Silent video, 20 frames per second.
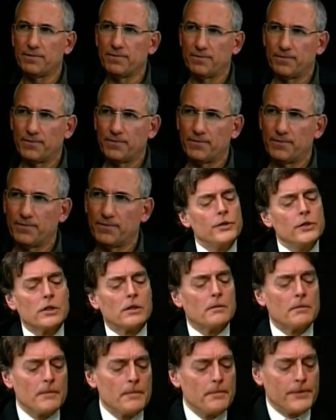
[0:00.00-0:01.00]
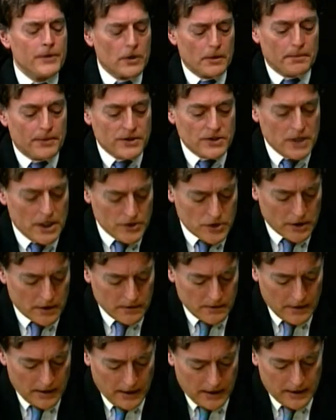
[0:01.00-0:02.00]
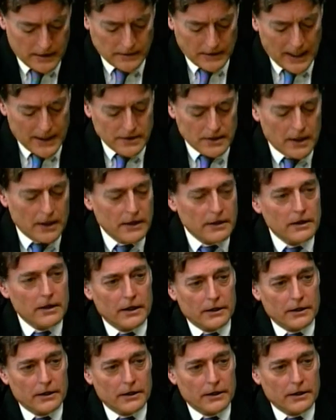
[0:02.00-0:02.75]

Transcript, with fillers: So your your position uh, as a,